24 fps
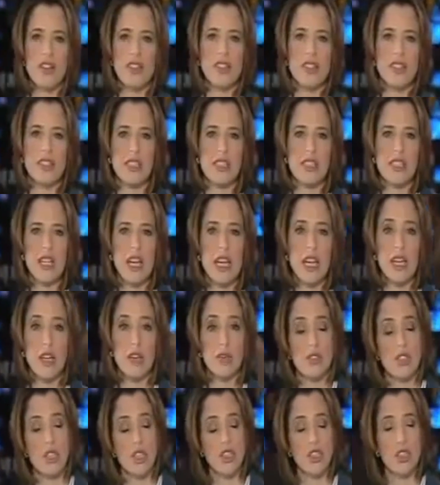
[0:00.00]
in this study, it
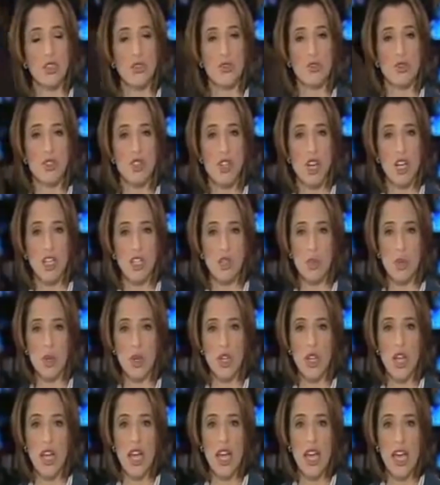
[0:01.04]
was at a children's
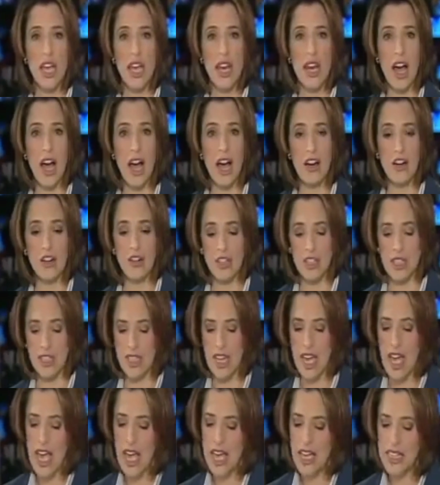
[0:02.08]
hospital in Ireland,
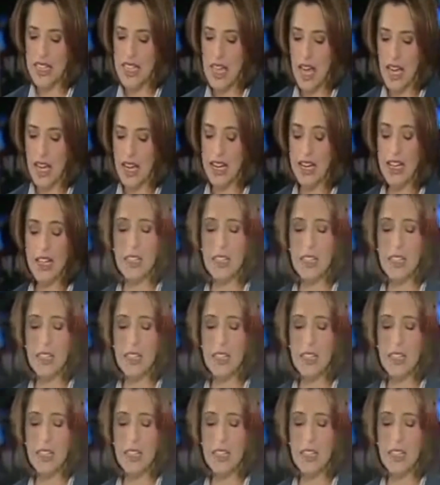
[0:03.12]
is that in a